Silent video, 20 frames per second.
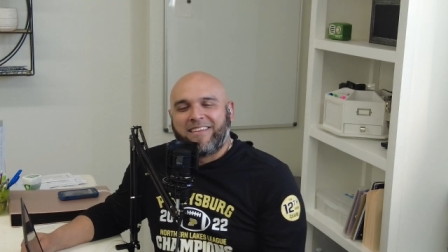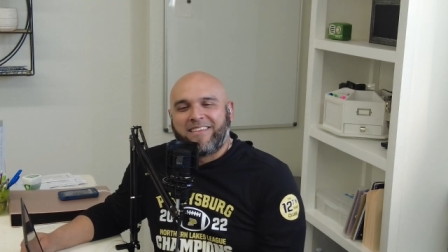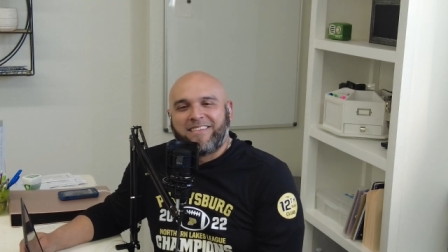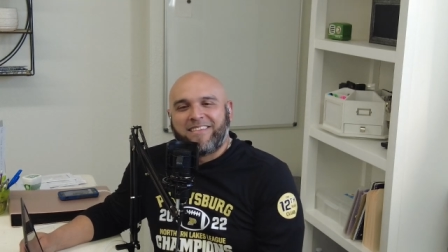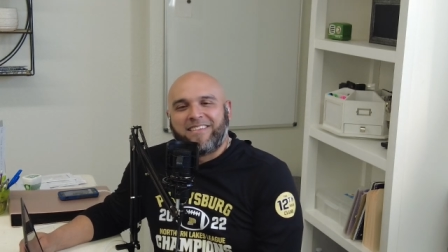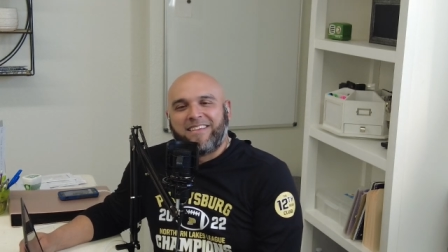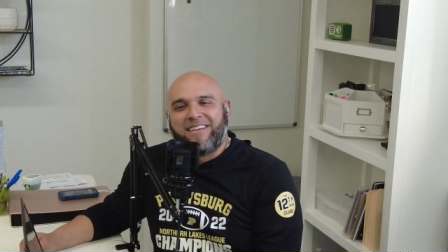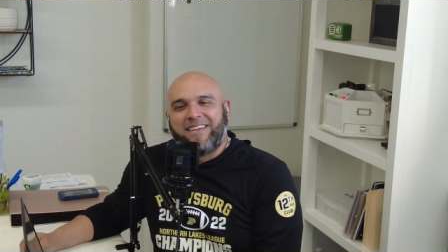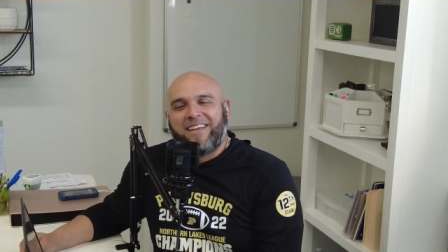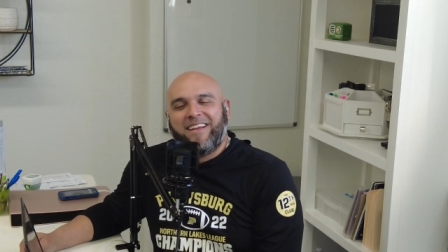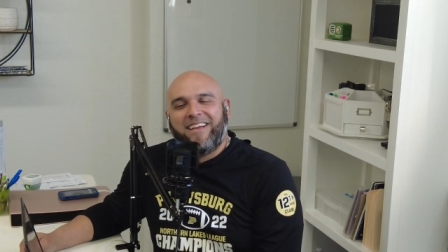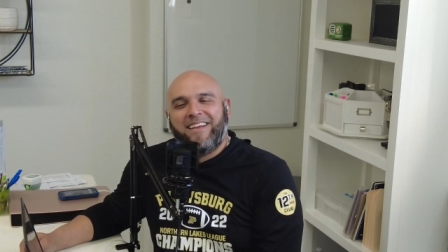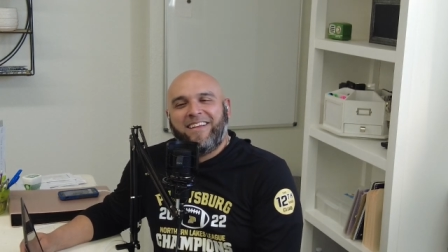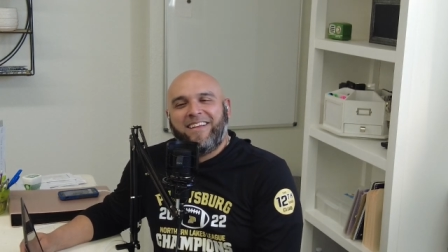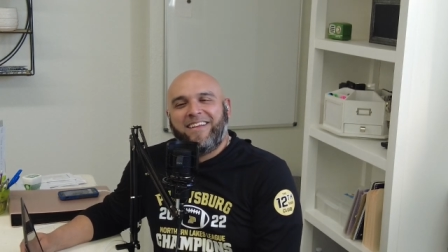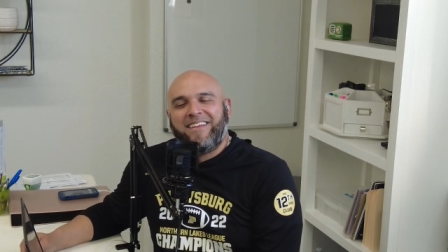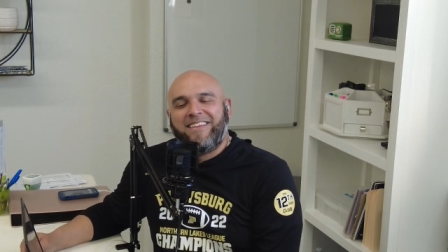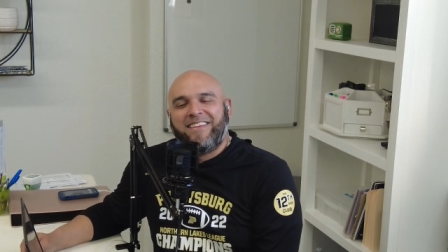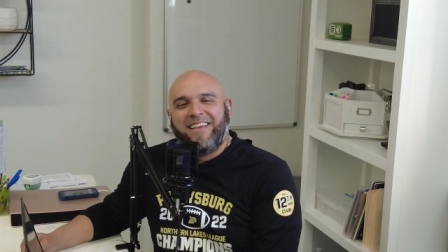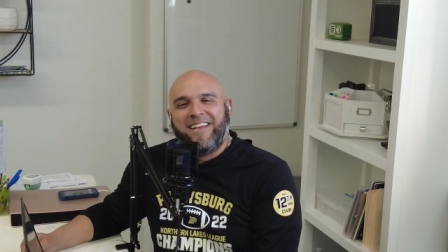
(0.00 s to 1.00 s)
just to
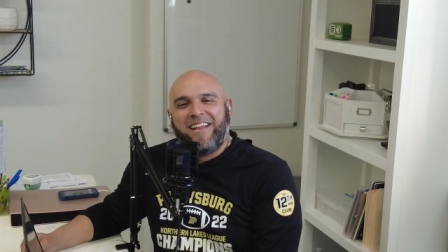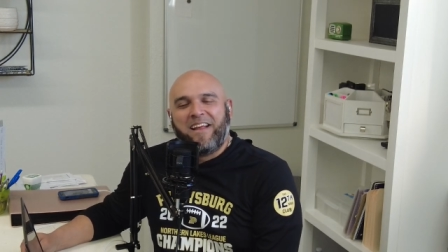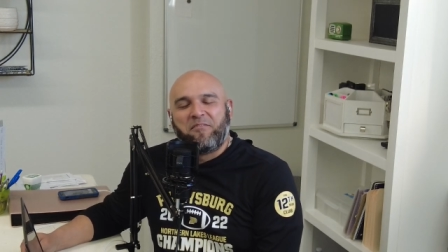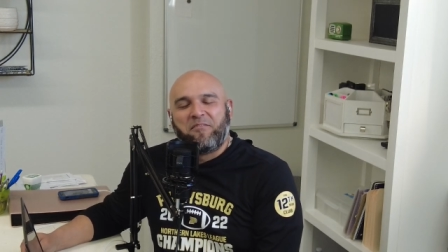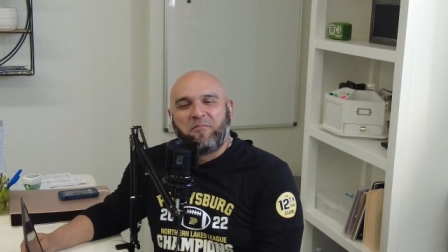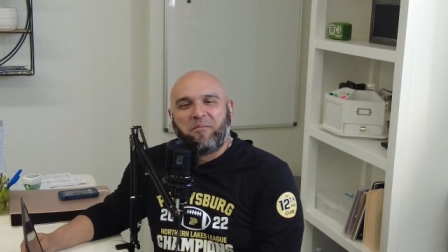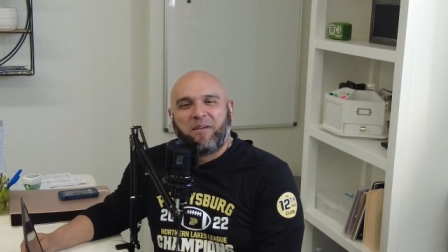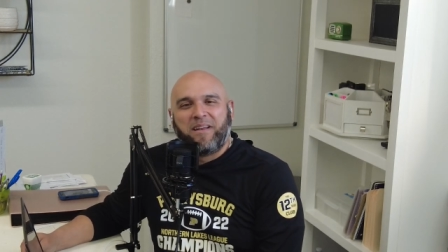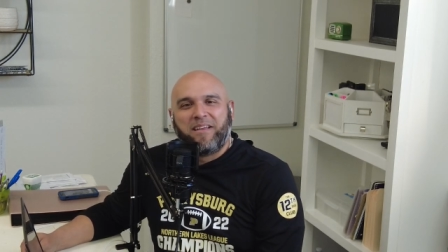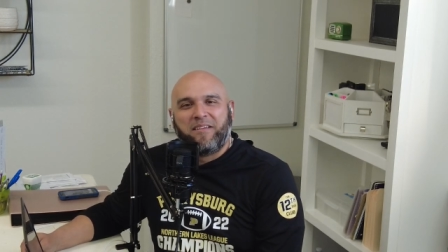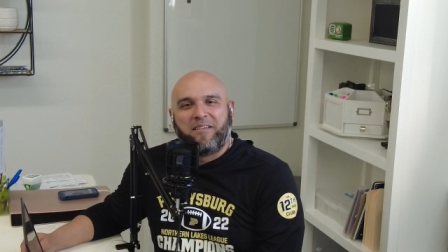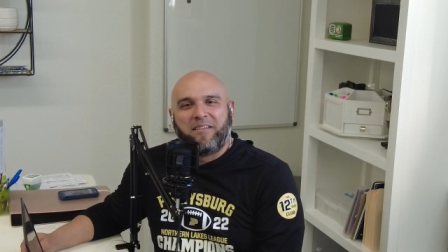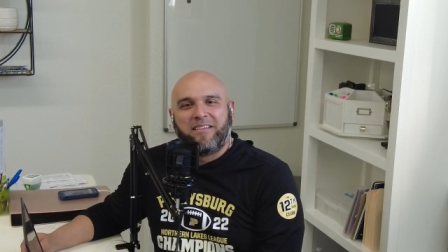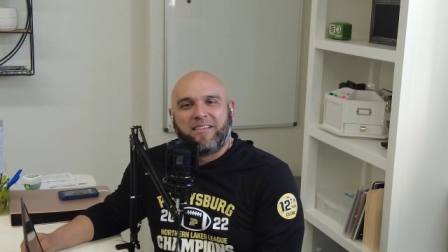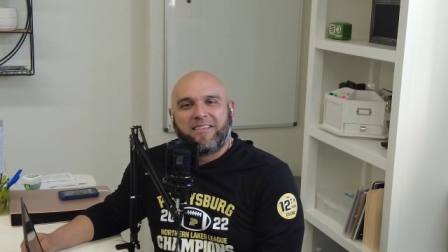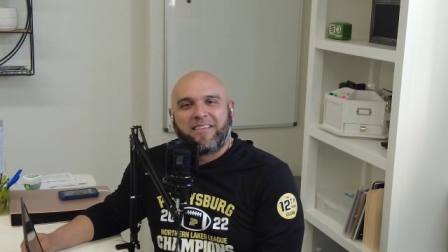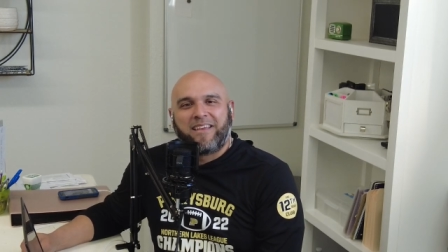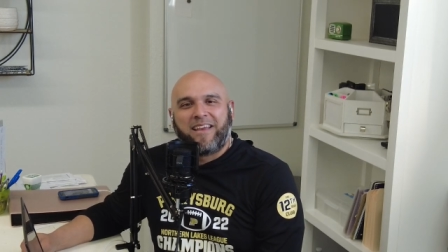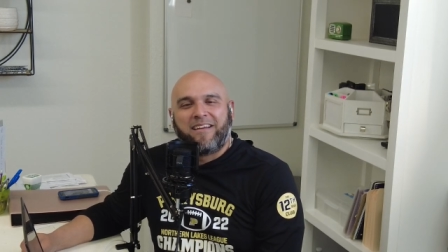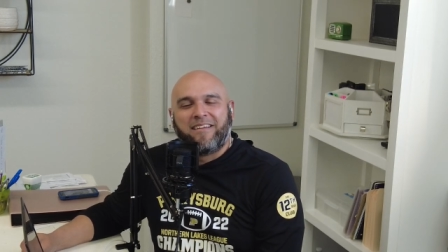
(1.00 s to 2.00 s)
see everybody
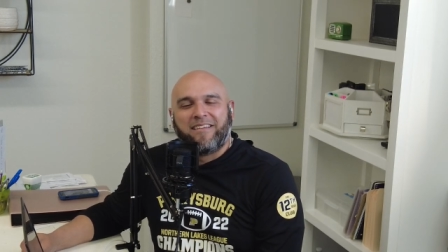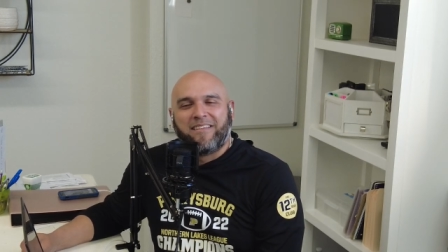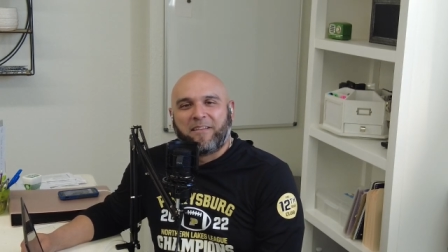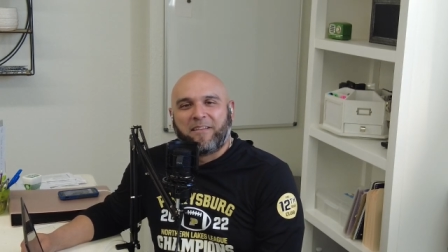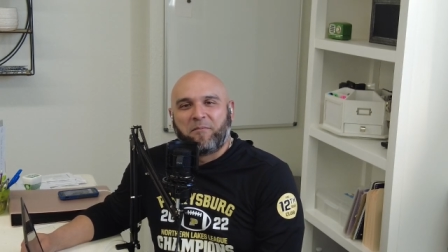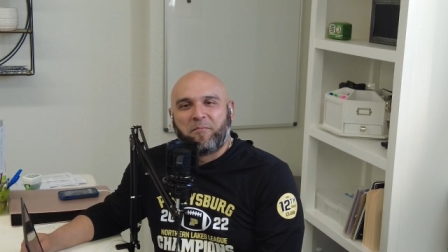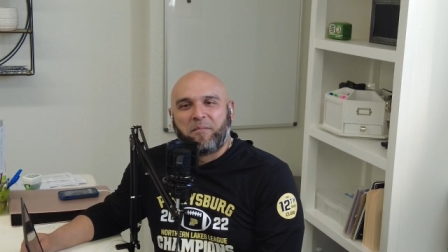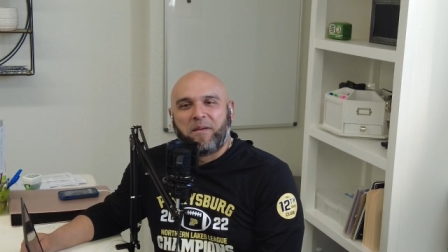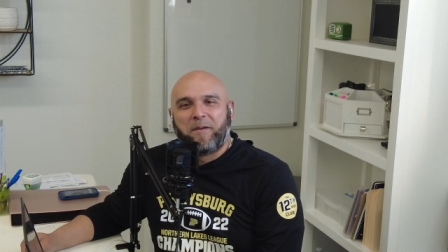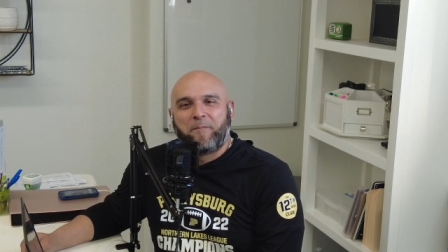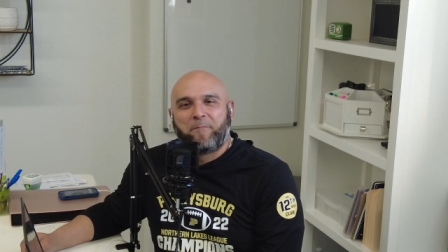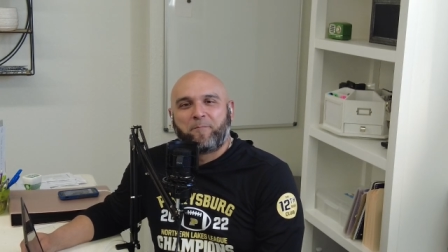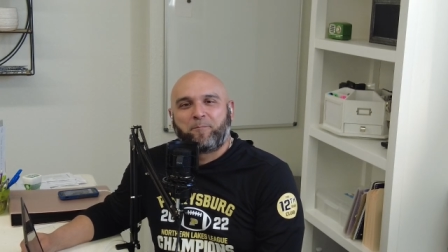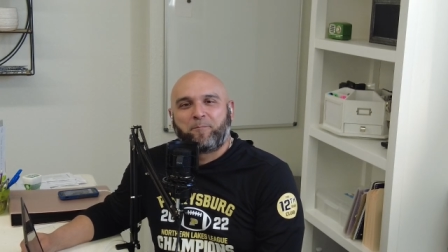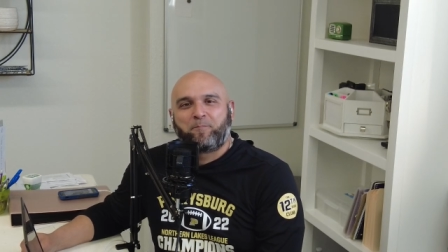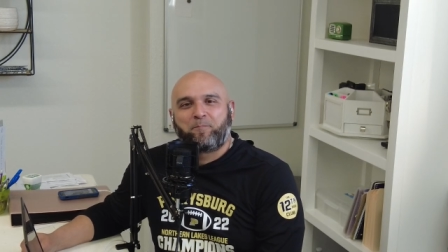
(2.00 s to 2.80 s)
scared a little bit.